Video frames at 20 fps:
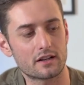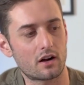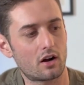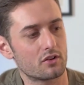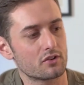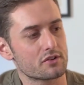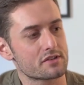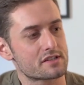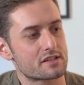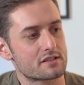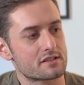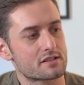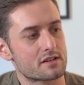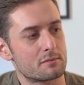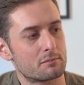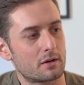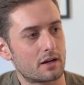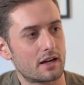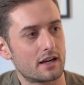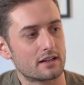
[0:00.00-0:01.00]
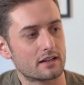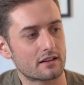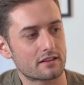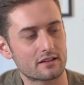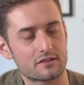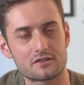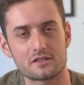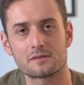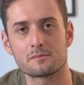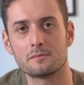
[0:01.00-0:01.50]
all those things combined, I
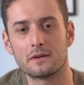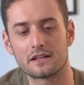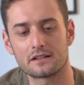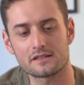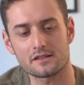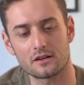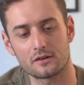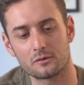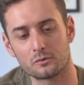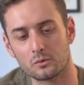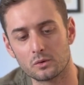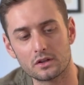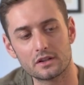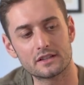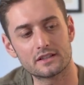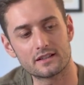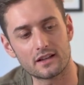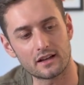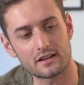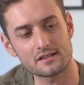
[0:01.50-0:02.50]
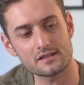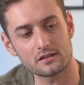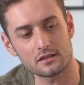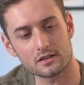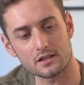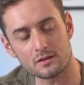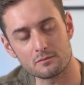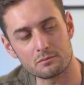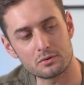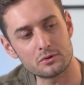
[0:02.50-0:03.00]
think just makes a really nice
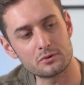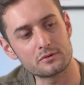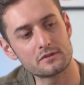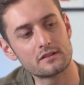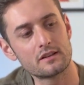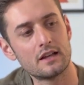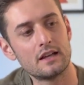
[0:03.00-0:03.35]
looking boot.